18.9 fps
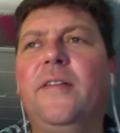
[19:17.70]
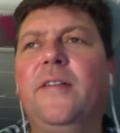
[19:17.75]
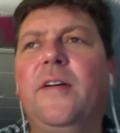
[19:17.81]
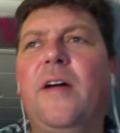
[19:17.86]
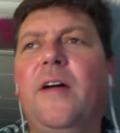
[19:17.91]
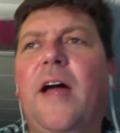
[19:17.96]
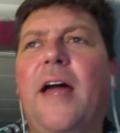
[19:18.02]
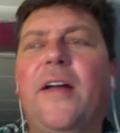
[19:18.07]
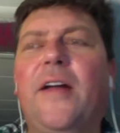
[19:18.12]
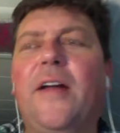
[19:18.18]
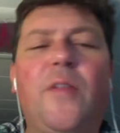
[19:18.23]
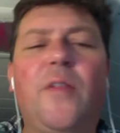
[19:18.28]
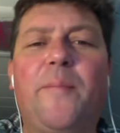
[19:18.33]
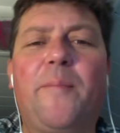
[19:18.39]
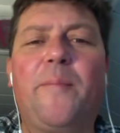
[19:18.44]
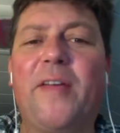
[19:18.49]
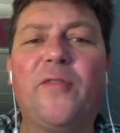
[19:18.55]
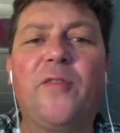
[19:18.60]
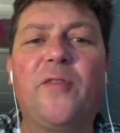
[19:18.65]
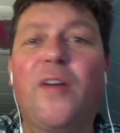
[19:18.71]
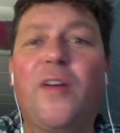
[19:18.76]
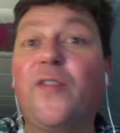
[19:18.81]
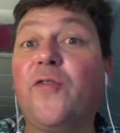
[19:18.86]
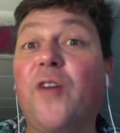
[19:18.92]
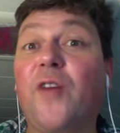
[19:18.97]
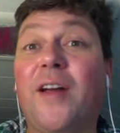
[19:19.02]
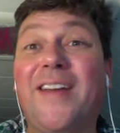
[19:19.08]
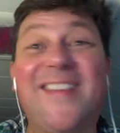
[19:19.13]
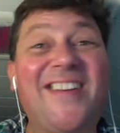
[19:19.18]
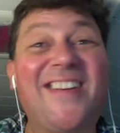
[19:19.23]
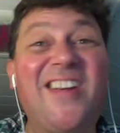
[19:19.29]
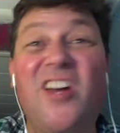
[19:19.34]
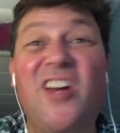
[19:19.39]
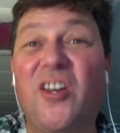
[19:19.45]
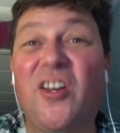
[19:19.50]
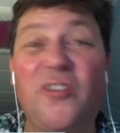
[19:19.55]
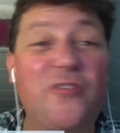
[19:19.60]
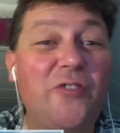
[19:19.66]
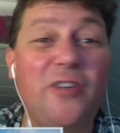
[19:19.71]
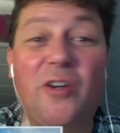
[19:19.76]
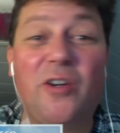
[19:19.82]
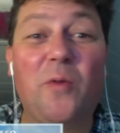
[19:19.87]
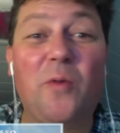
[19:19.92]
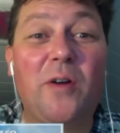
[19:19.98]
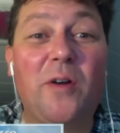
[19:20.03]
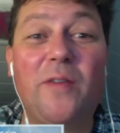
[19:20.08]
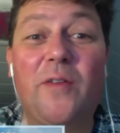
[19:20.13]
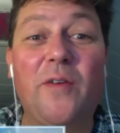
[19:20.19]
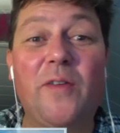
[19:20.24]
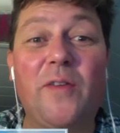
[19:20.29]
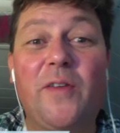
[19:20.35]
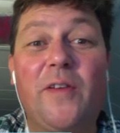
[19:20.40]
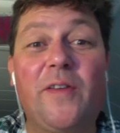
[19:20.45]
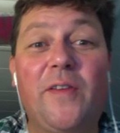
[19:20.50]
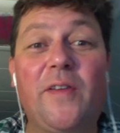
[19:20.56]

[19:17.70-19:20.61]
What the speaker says: the best restaurant in the country or one of those.